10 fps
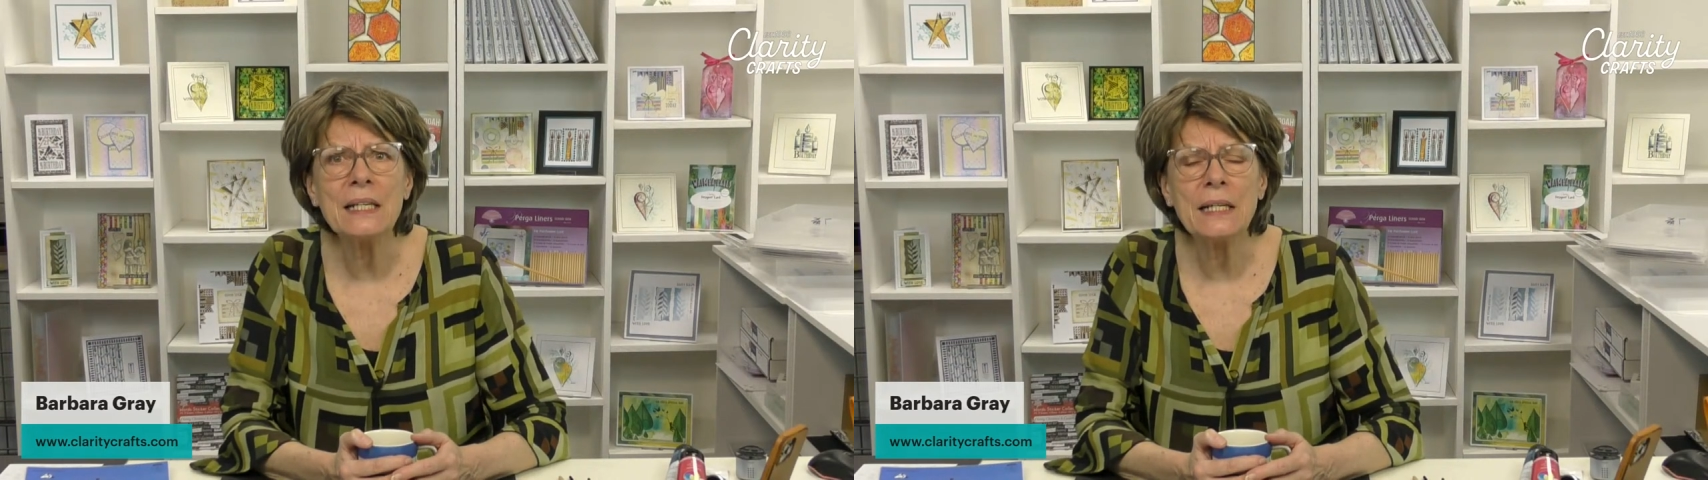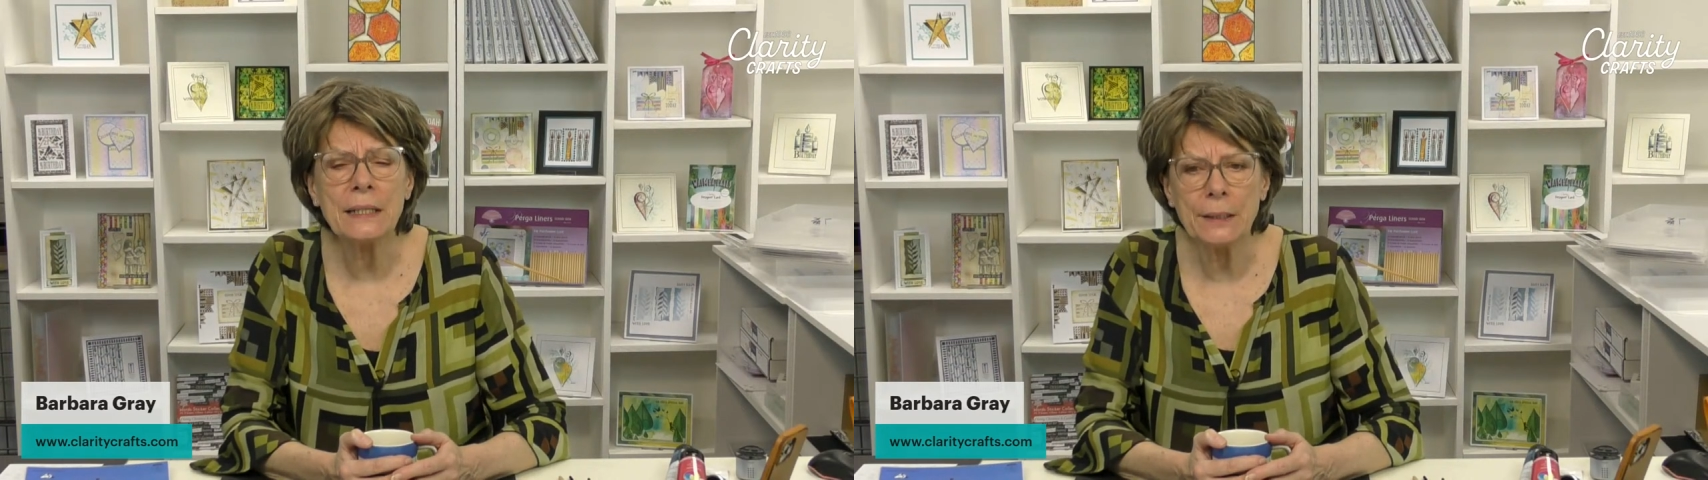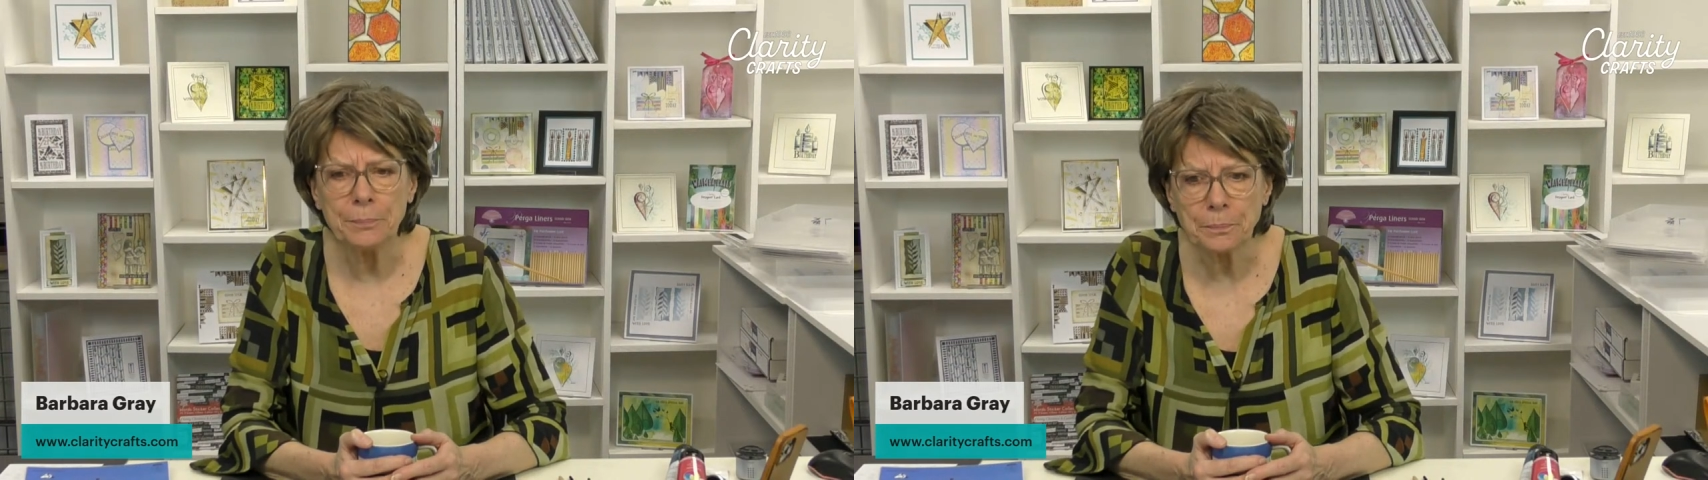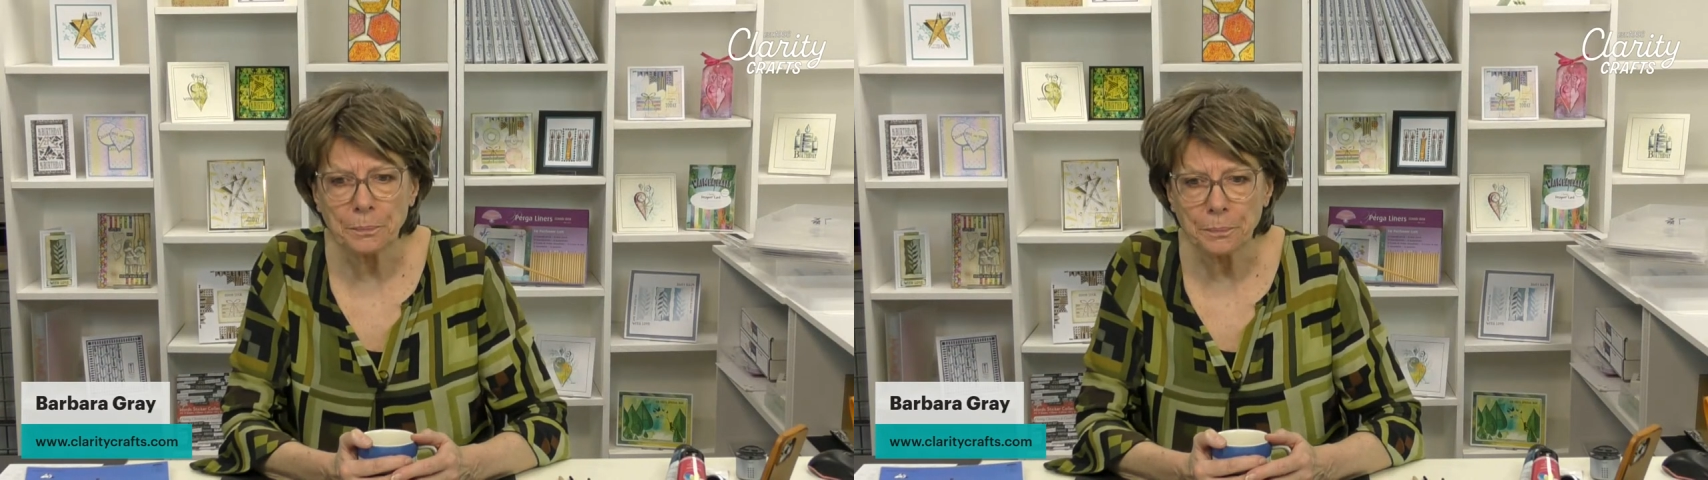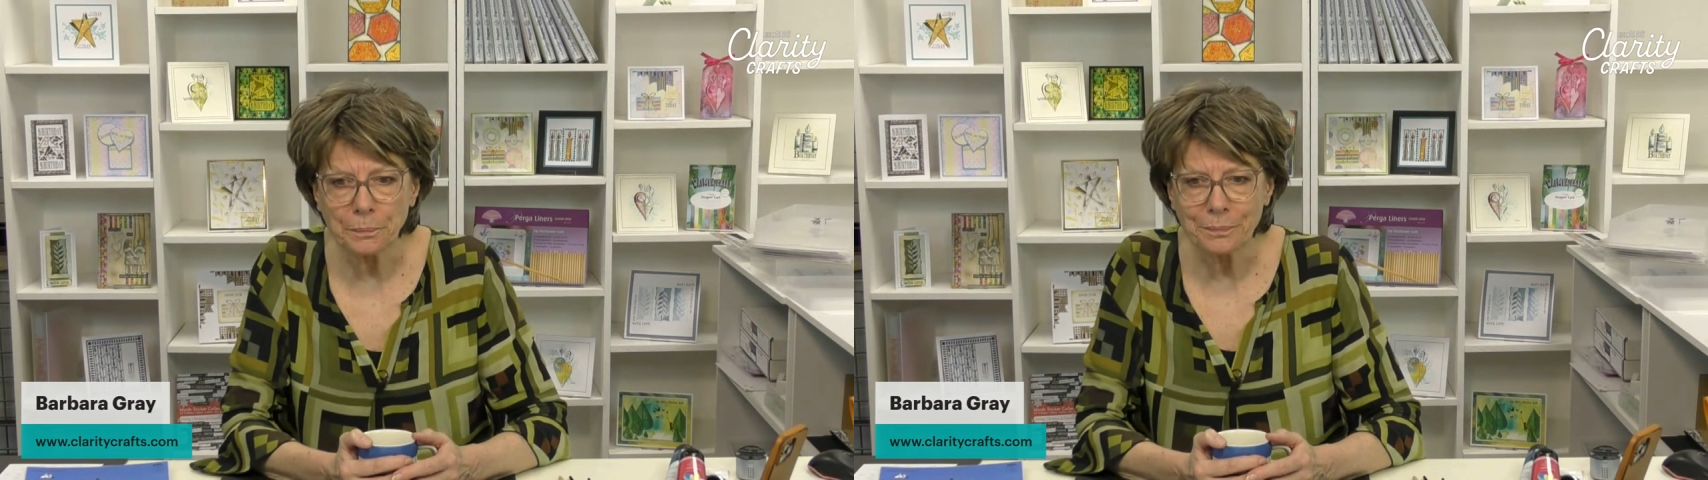Tina?
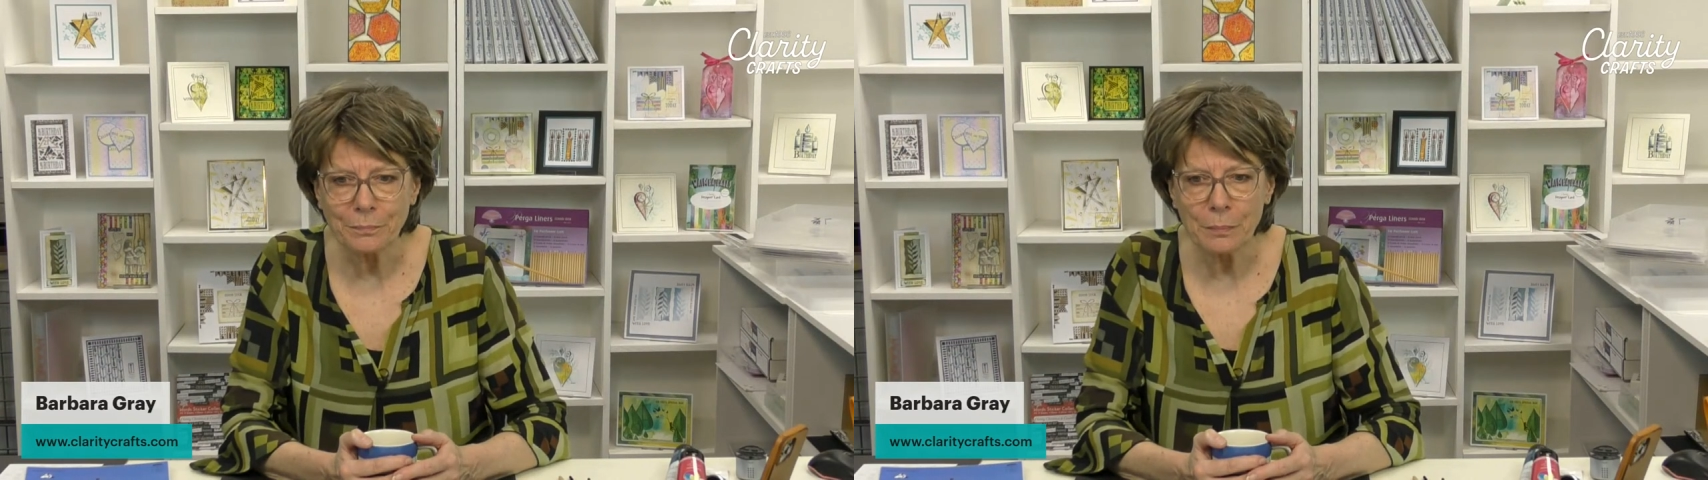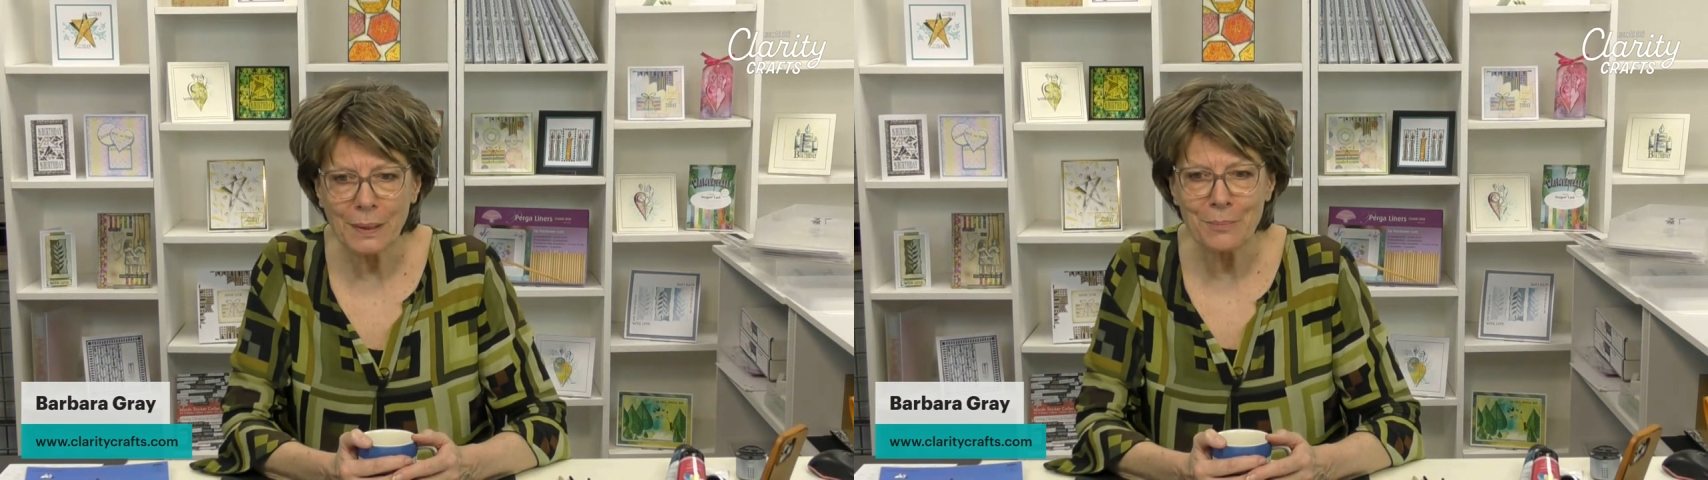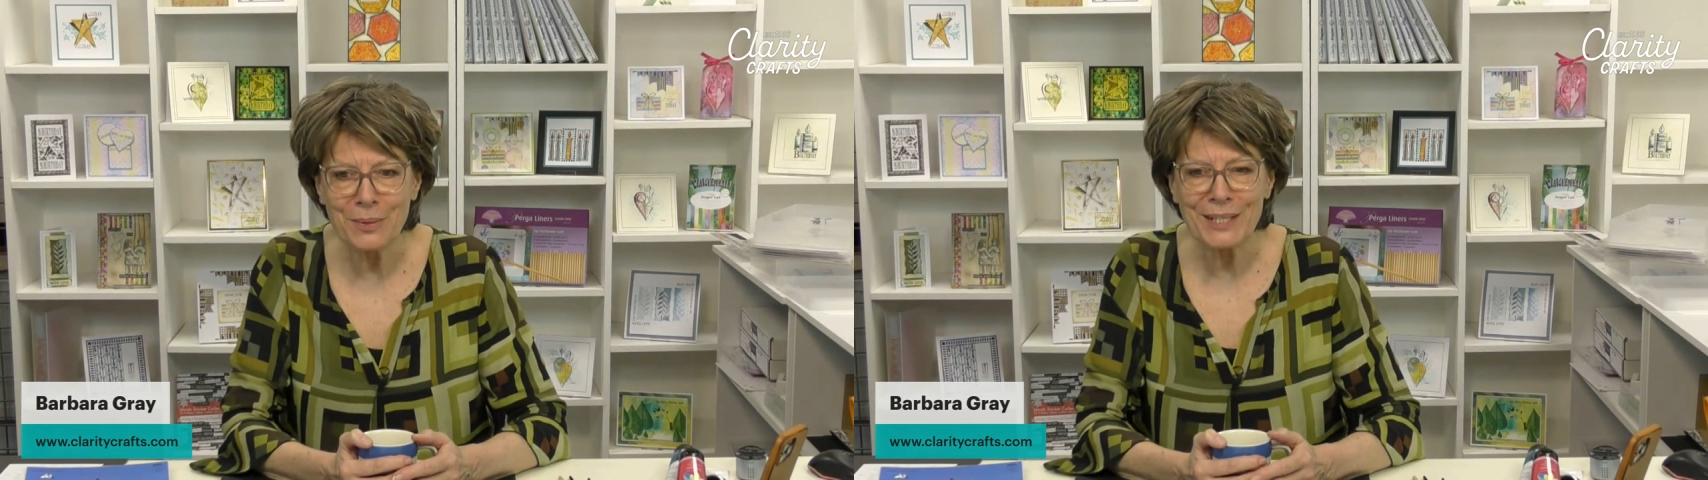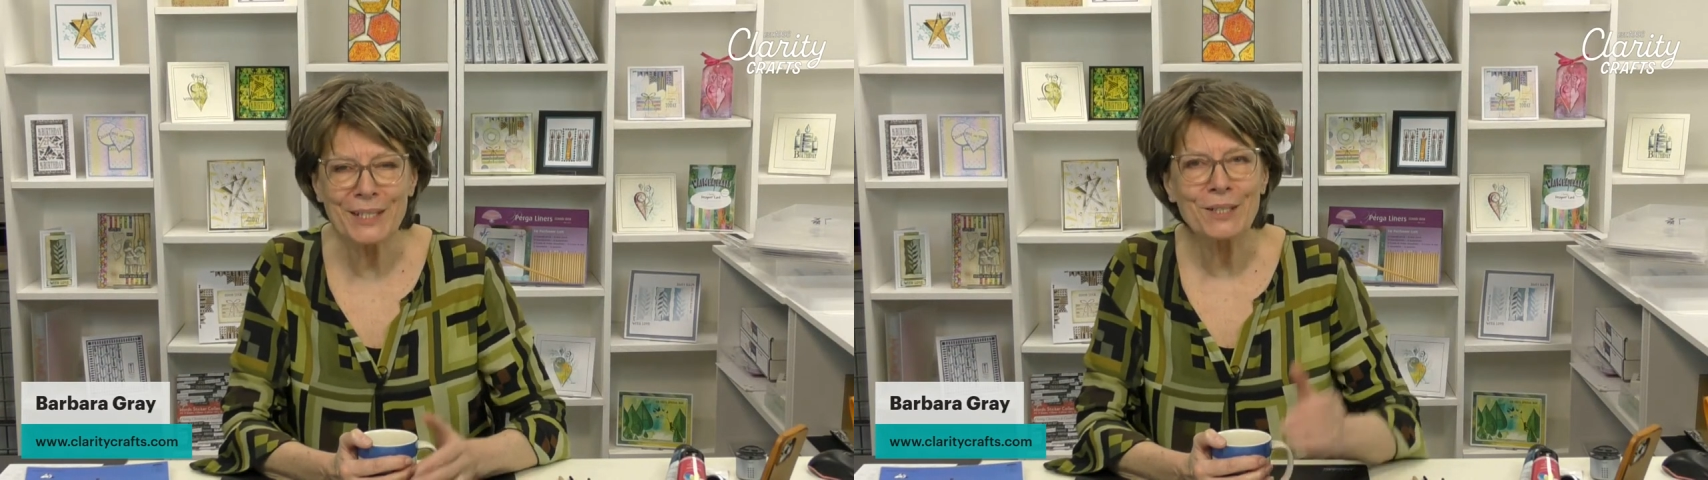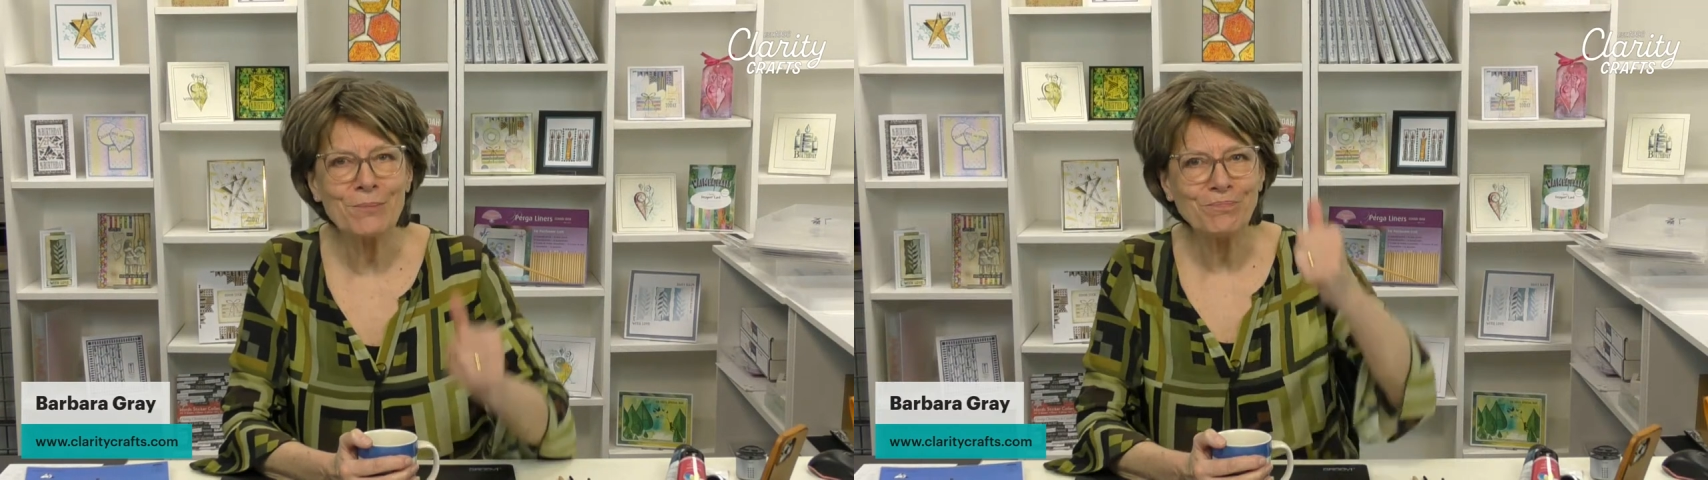Plumstead.